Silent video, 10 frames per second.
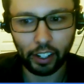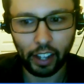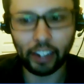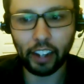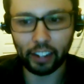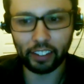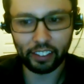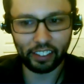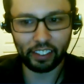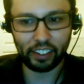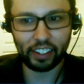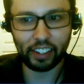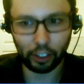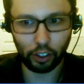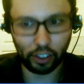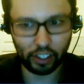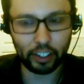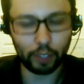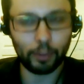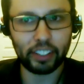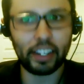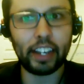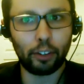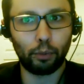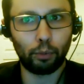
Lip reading: And they say this is a mistake.